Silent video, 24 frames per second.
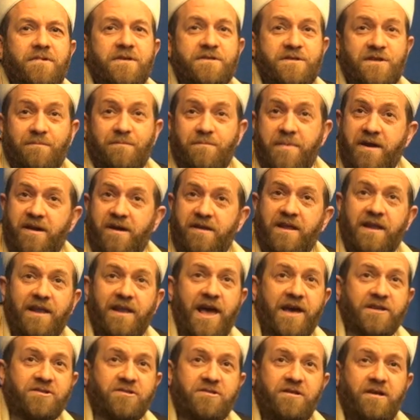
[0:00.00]
Is it better than
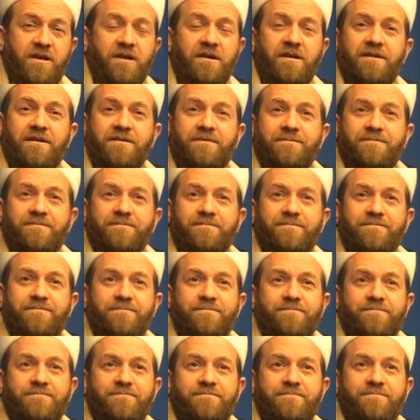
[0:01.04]
last year?
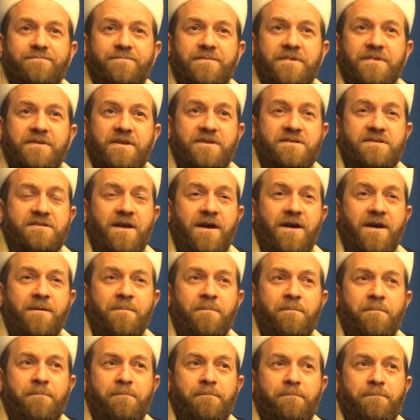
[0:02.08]
This
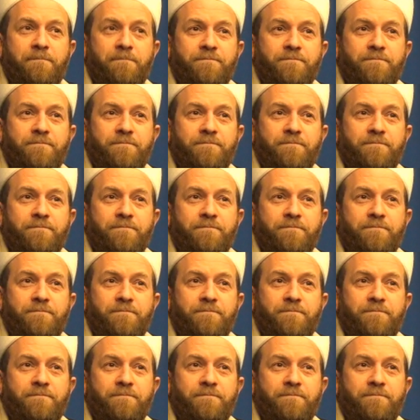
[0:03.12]
time?